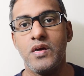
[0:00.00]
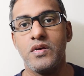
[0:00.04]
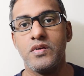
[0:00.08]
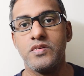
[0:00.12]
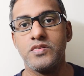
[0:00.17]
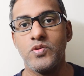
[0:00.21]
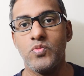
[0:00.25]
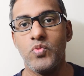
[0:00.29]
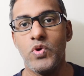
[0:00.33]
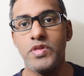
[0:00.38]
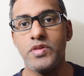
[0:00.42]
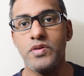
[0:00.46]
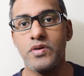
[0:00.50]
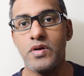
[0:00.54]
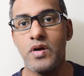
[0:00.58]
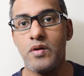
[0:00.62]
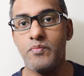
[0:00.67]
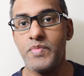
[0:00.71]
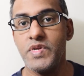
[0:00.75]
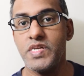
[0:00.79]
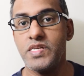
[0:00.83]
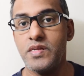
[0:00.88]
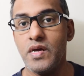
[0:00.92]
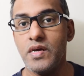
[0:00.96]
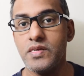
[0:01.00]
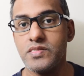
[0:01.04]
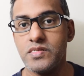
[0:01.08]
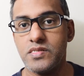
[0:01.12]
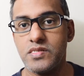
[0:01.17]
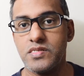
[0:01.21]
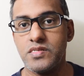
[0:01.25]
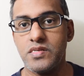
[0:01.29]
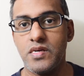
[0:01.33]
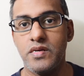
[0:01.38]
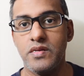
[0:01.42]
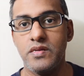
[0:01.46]
So what the company does
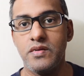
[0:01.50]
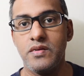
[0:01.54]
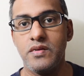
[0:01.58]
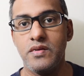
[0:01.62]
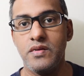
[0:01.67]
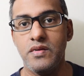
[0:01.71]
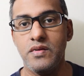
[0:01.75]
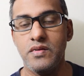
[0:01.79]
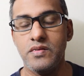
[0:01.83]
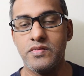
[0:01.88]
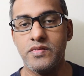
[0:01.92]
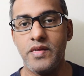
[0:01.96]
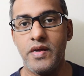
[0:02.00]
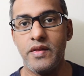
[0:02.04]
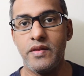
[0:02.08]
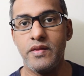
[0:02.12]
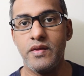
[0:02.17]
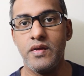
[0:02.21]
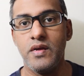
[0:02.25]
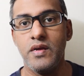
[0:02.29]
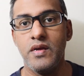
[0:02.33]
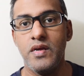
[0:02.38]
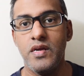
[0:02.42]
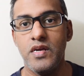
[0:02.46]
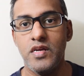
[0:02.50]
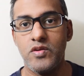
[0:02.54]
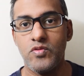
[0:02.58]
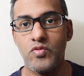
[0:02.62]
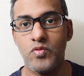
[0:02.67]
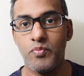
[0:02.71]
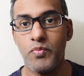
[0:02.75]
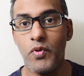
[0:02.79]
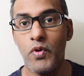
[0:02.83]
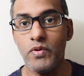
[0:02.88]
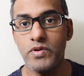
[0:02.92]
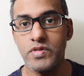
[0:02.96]
instead is that it
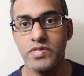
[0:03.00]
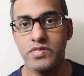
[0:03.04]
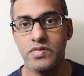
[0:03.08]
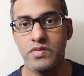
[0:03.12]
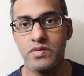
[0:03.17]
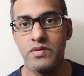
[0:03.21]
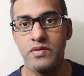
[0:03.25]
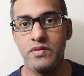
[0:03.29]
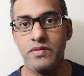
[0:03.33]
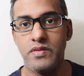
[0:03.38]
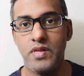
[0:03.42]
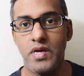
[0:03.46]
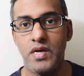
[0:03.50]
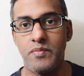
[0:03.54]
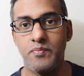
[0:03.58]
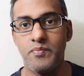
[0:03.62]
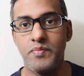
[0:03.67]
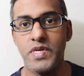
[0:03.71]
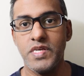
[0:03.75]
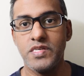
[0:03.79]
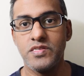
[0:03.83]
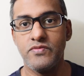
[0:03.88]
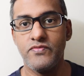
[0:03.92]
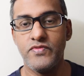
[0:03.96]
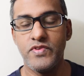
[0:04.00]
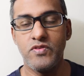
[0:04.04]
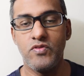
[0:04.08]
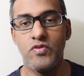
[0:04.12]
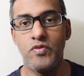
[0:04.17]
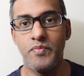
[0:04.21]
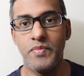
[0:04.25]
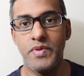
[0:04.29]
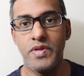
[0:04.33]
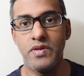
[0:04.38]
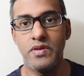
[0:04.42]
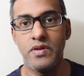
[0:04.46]
reports that piece of
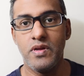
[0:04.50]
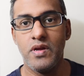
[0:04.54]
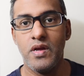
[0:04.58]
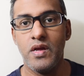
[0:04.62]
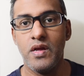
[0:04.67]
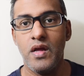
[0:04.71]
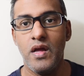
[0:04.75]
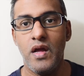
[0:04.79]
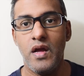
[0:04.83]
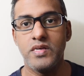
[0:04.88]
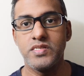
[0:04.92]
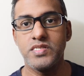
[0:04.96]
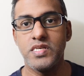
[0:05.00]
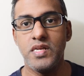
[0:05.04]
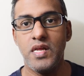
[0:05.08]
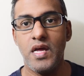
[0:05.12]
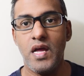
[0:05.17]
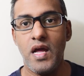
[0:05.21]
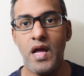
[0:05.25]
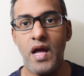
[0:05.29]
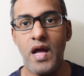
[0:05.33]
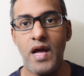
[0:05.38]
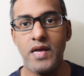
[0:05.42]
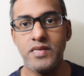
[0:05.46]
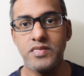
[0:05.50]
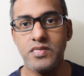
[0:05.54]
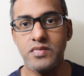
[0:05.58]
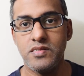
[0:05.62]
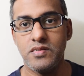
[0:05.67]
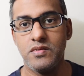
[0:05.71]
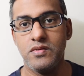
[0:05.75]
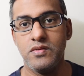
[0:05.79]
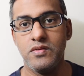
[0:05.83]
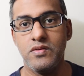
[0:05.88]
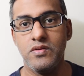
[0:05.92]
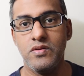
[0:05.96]
equipment as an
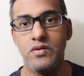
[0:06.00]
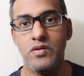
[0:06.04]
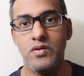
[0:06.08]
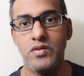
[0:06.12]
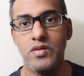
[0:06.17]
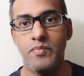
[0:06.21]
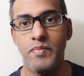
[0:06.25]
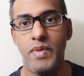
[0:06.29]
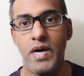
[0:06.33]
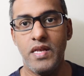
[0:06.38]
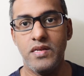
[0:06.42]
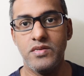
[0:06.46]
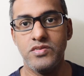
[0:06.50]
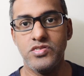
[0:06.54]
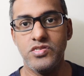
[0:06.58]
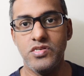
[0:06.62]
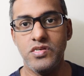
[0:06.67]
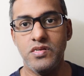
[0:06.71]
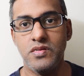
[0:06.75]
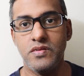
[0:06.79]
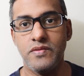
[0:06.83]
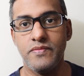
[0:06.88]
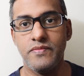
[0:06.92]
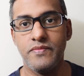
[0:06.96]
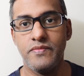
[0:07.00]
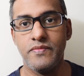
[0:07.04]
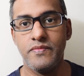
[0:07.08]
asset on the balance sheet.